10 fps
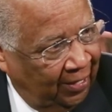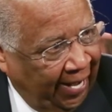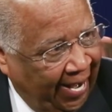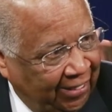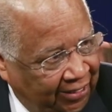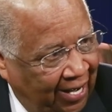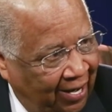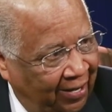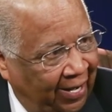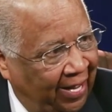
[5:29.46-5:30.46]
cast
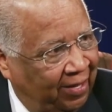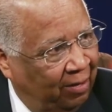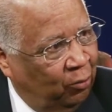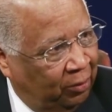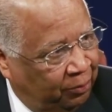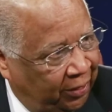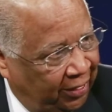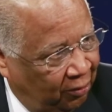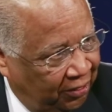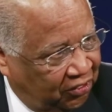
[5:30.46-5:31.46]
iron, and then we'd put
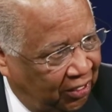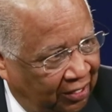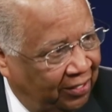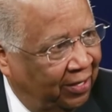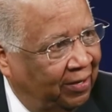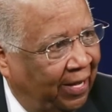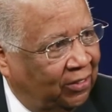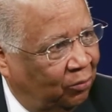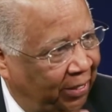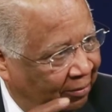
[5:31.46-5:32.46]
it on a cylinder, and
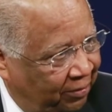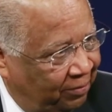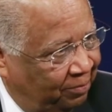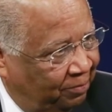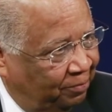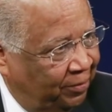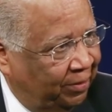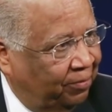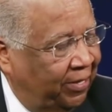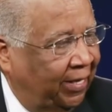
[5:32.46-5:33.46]
that's the way it
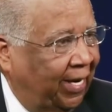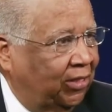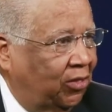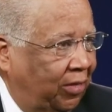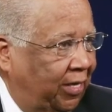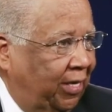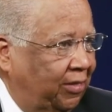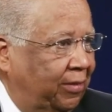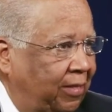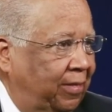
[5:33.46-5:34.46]
would print. I started
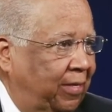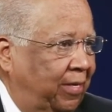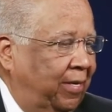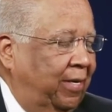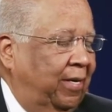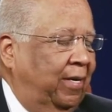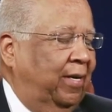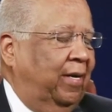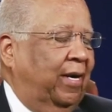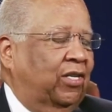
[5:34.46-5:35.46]

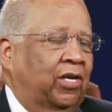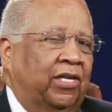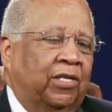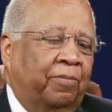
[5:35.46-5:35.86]
as an